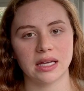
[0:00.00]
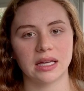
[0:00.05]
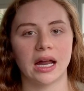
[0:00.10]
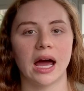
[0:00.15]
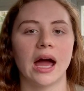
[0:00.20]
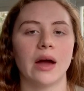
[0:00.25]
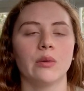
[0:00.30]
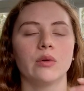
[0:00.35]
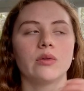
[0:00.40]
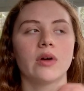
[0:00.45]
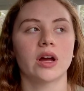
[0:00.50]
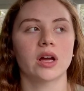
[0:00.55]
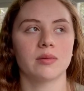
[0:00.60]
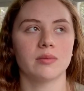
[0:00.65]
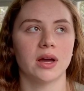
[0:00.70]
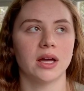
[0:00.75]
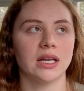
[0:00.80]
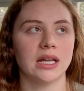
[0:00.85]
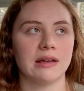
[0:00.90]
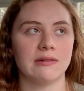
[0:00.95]
And I would
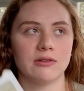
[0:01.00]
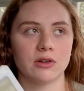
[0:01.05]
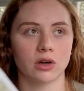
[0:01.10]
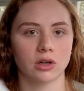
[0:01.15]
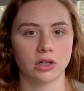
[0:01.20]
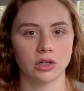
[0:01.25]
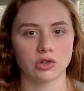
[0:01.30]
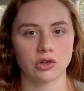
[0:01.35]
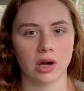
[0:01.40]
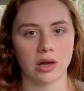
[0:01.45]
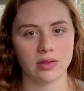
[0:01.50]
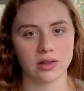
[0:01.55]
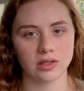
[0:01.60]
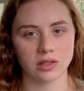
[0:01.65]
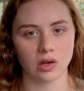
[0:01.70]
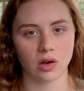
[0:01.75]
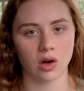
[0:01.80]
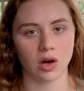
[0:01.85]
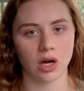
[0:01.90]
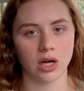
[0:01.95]
recommend, if you're gonna try
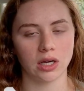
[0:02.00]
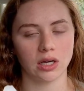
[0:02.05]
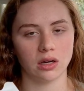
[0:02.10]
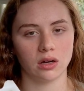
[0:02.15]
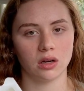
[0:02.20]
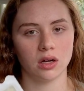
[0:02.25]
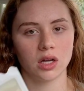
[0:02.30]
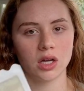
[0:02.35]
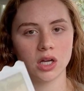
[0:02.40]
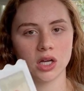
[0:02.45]
this on